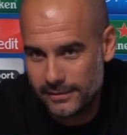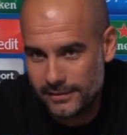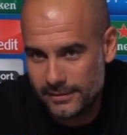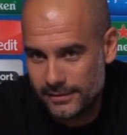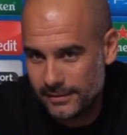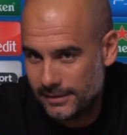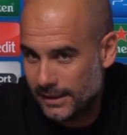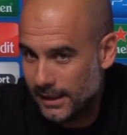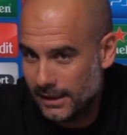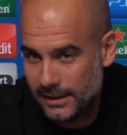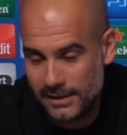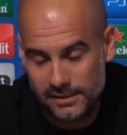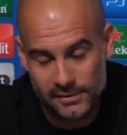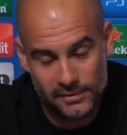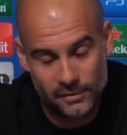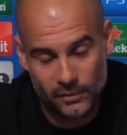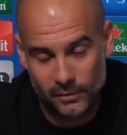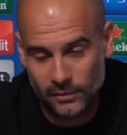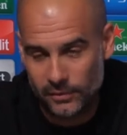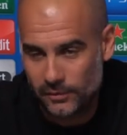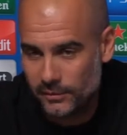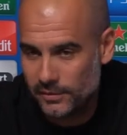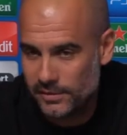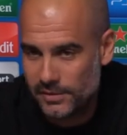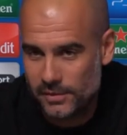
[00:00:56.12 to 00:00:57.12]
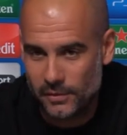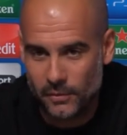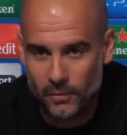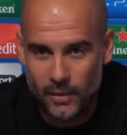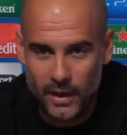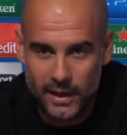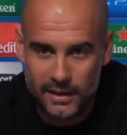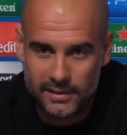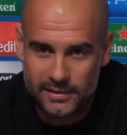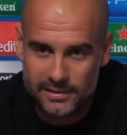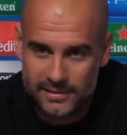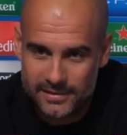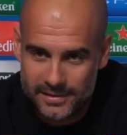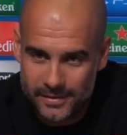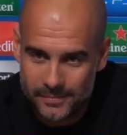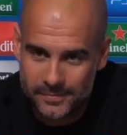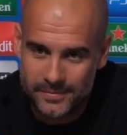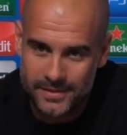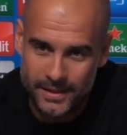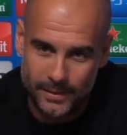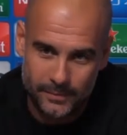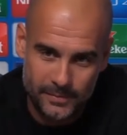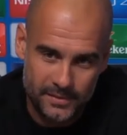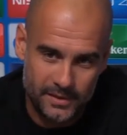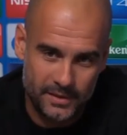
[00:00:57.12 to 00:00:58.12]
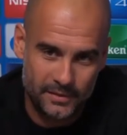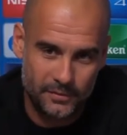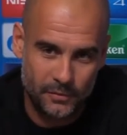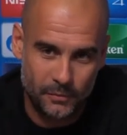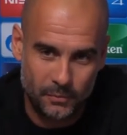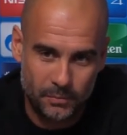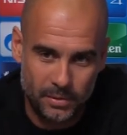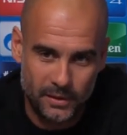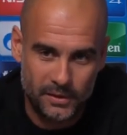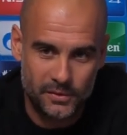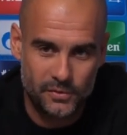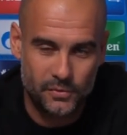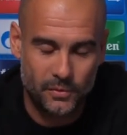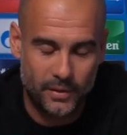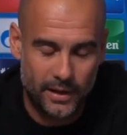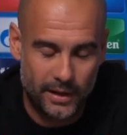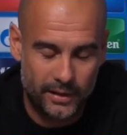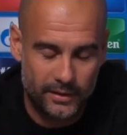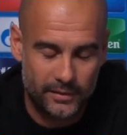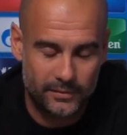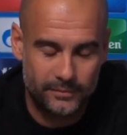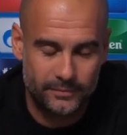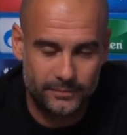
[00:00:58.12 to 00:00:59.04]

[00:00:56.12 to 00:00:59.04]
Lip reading: That is the only reason why sometimes they don't play together.